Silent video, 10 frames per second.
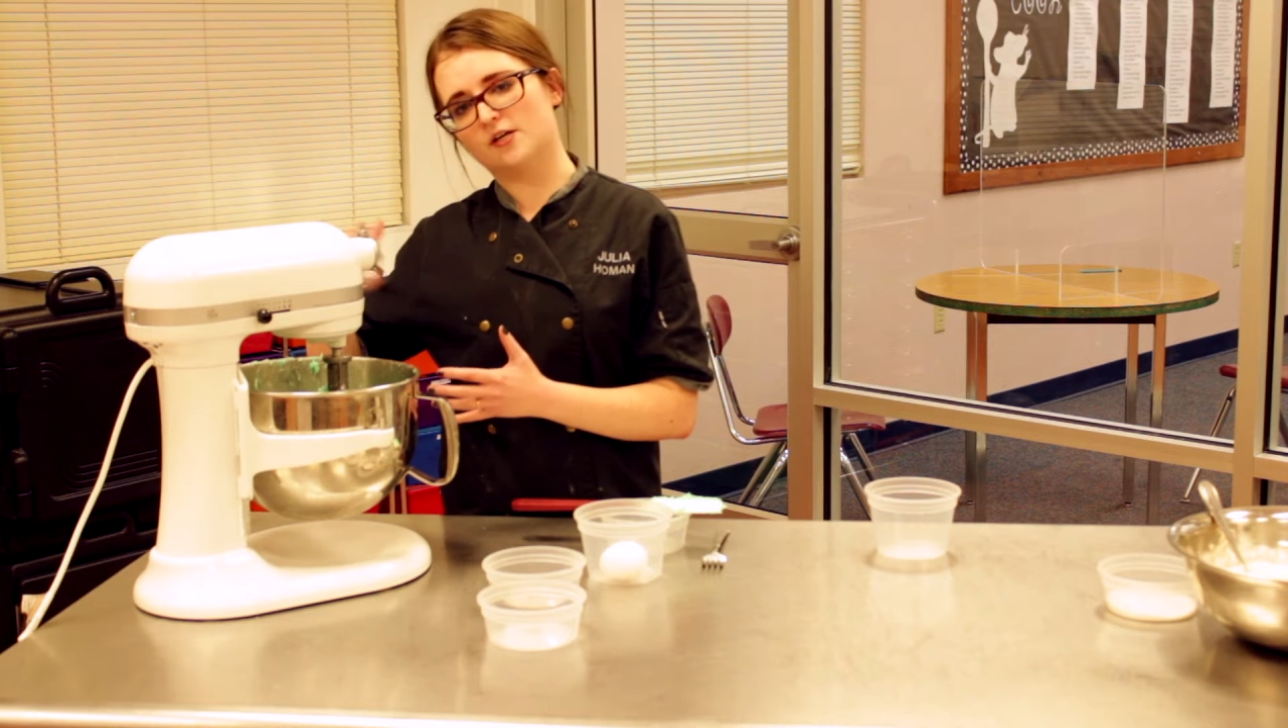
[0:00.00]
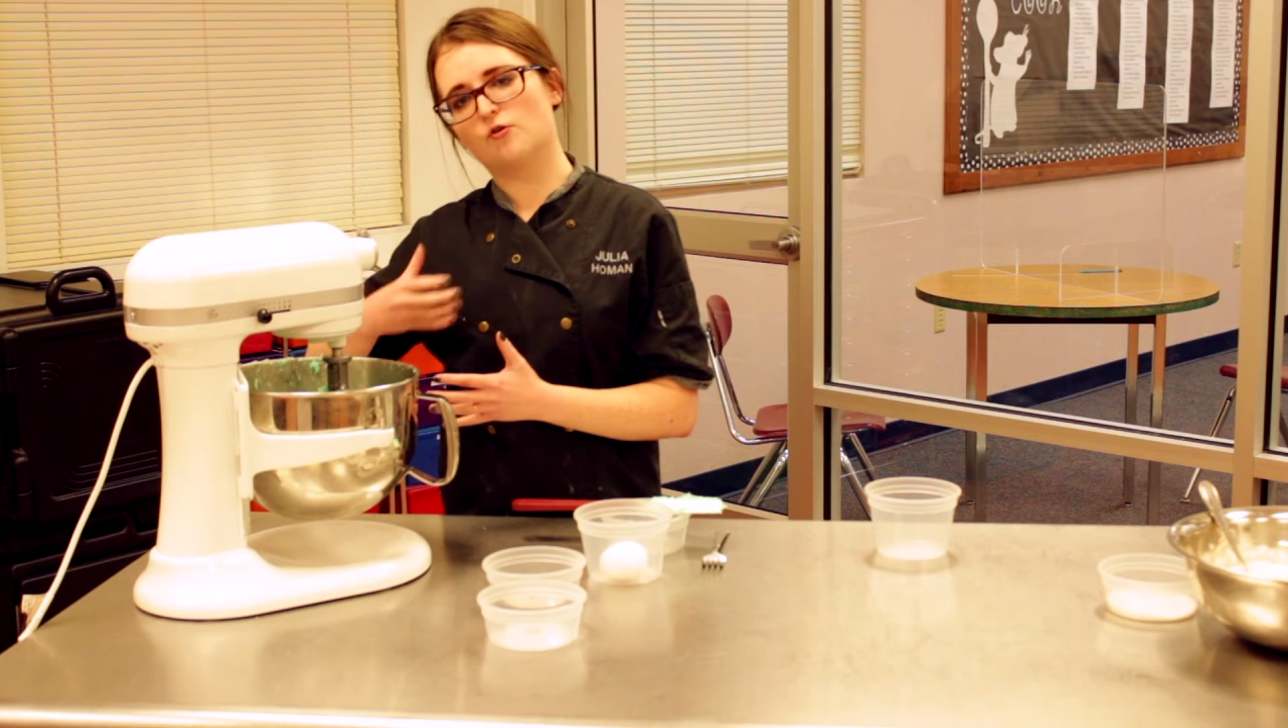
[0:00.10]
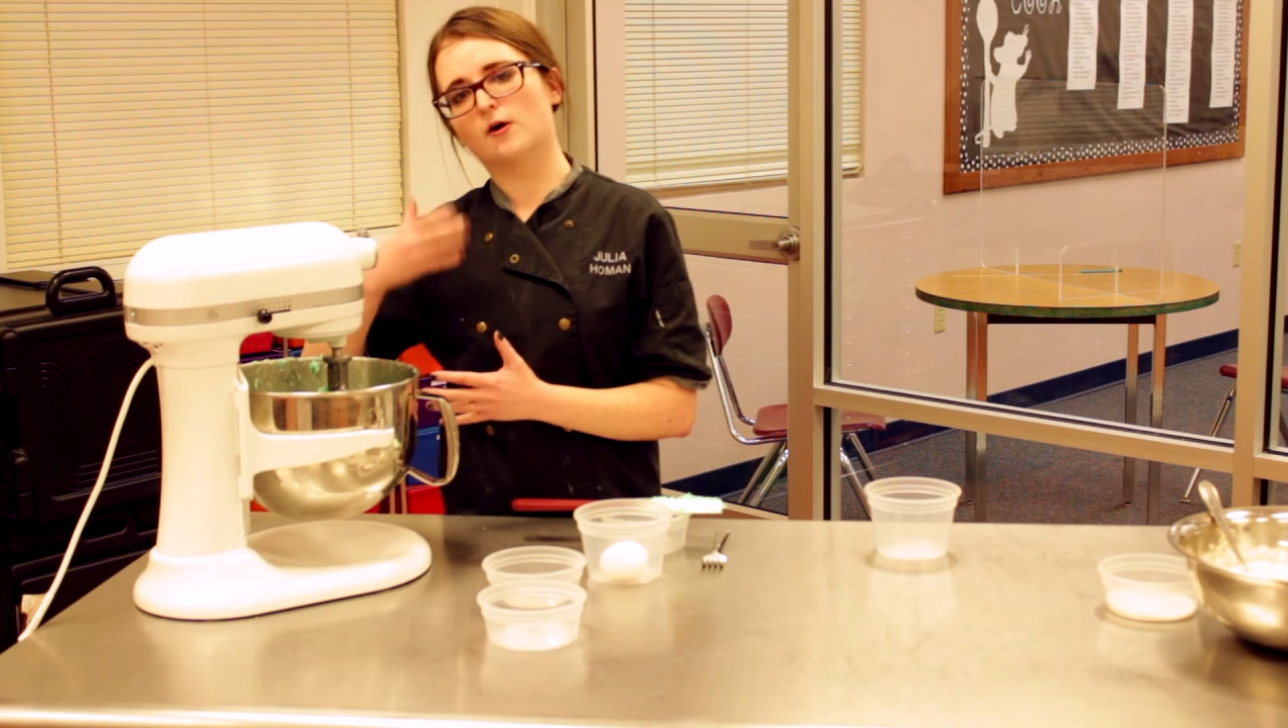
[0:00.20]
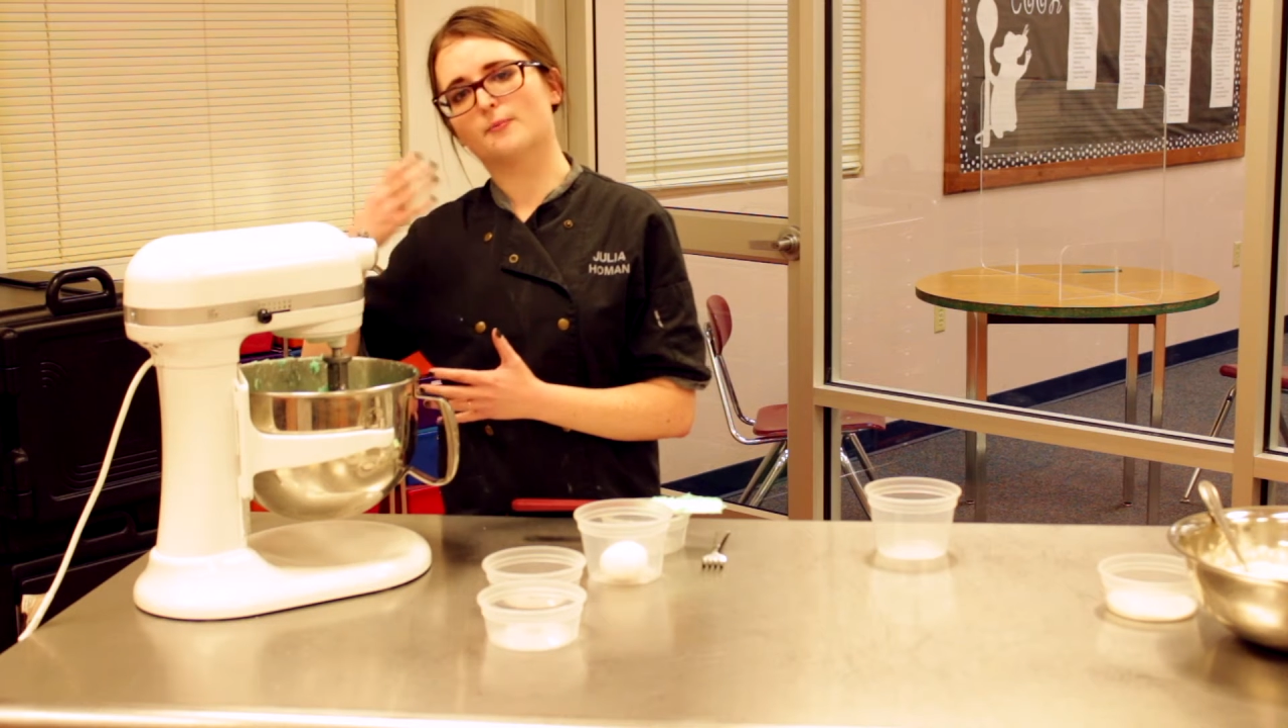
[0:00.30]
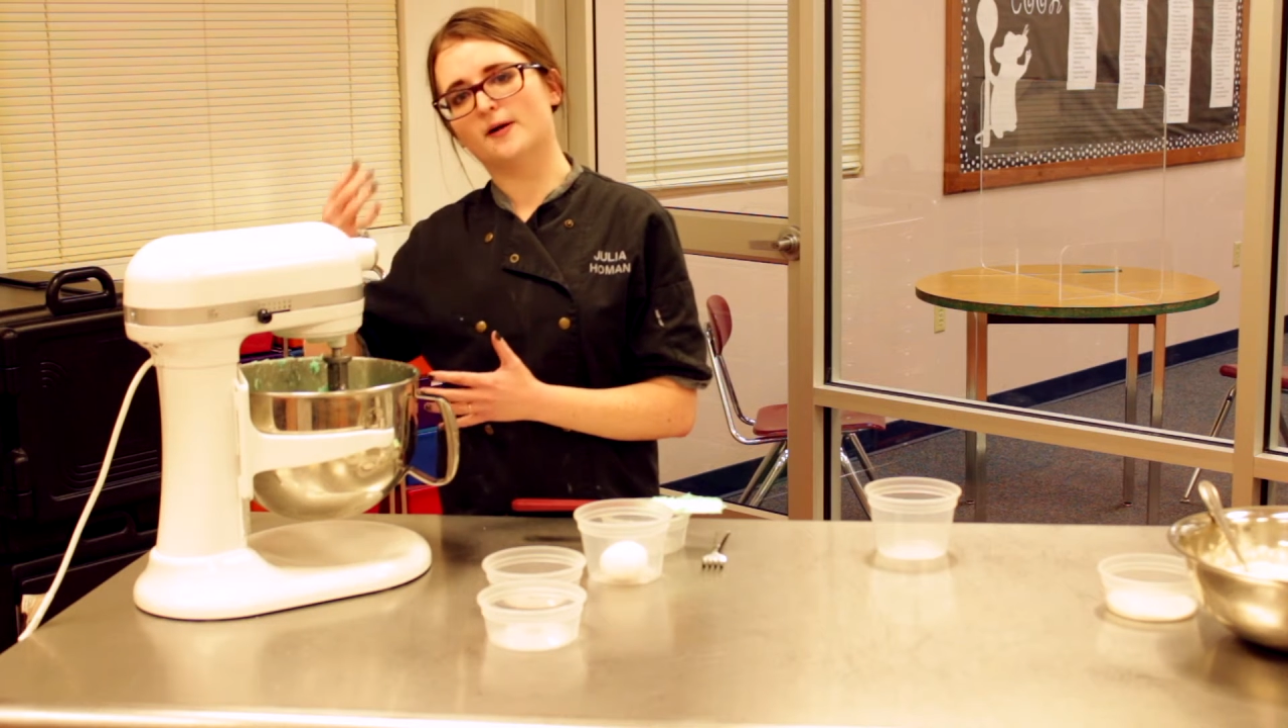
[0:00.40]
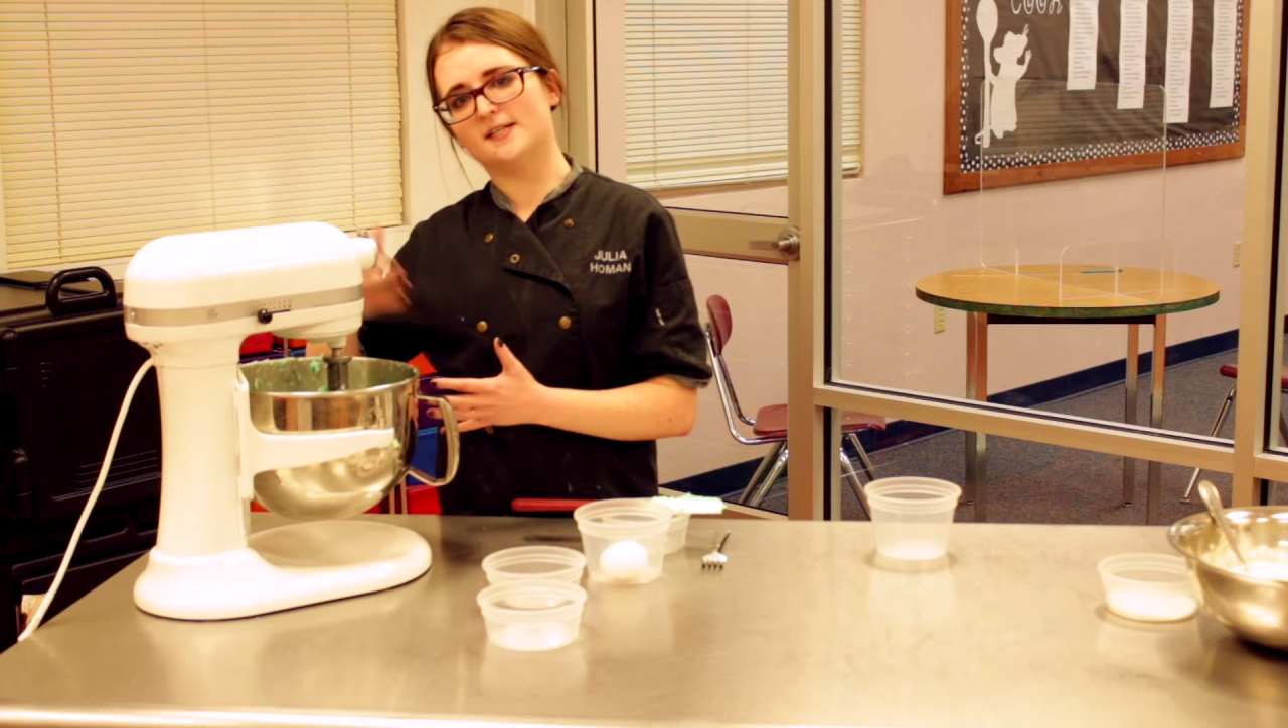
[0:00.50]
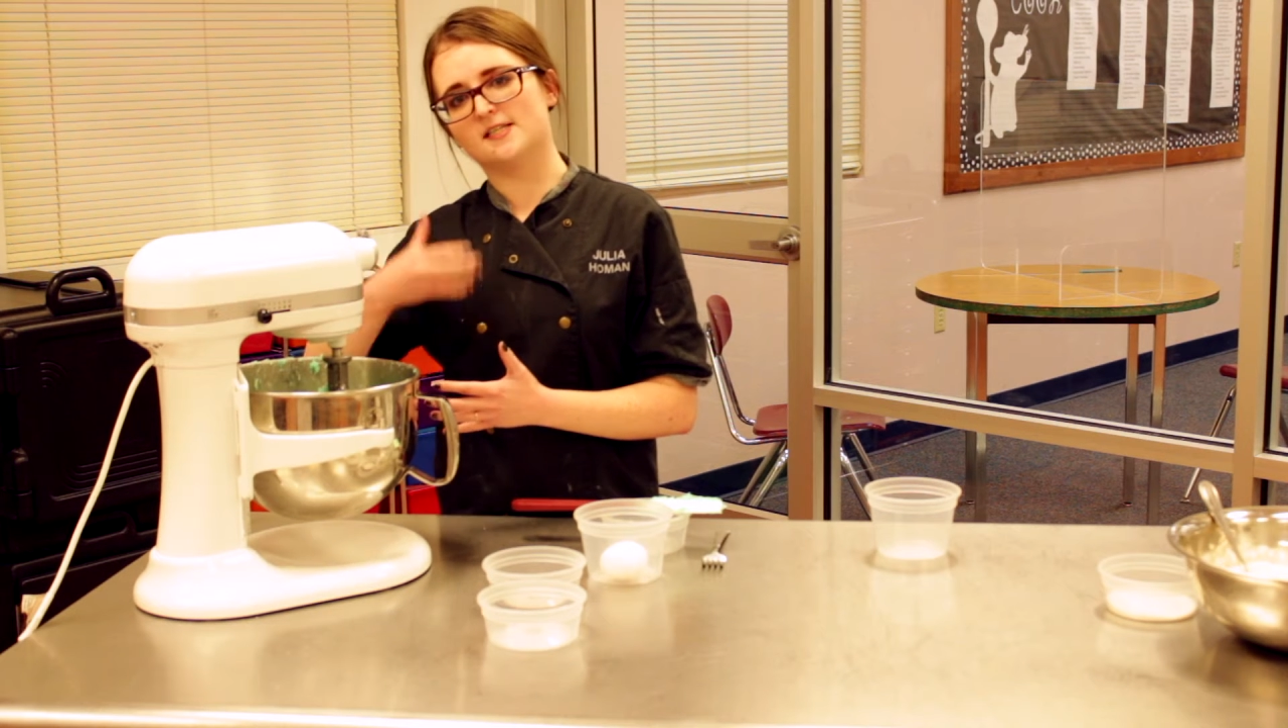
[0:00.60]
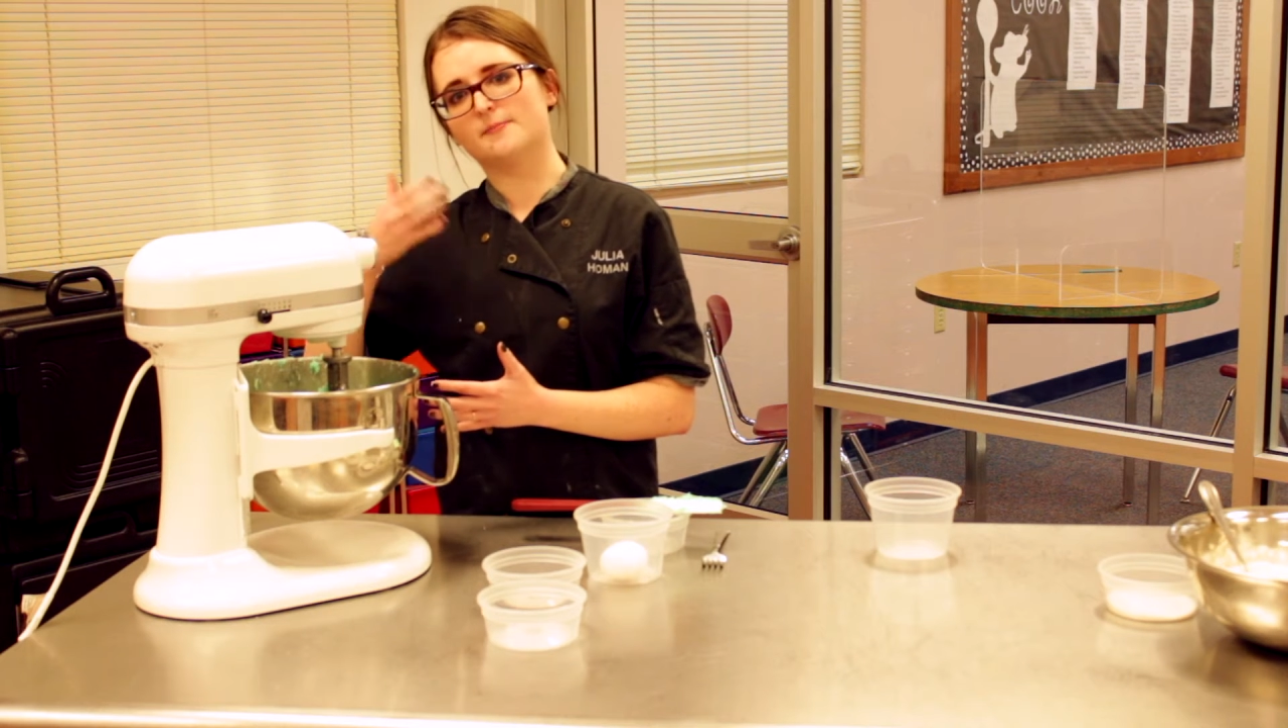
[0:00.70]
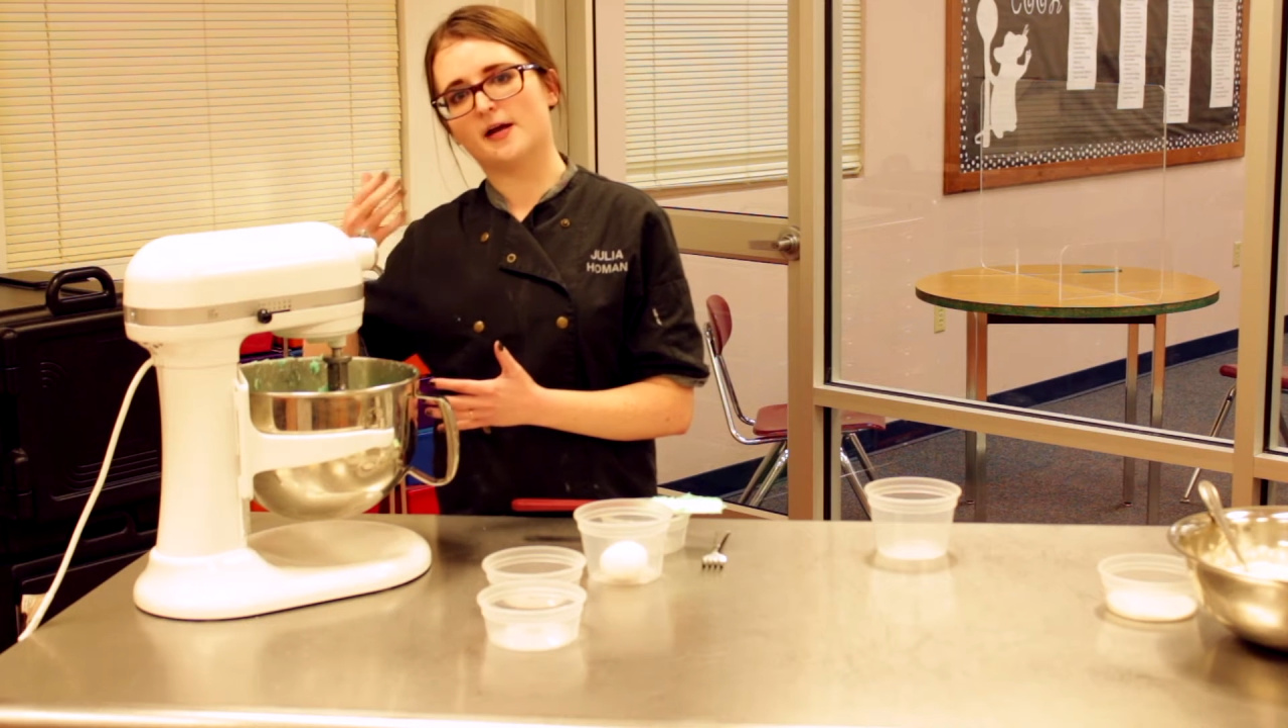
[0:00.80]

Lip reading: incorporate some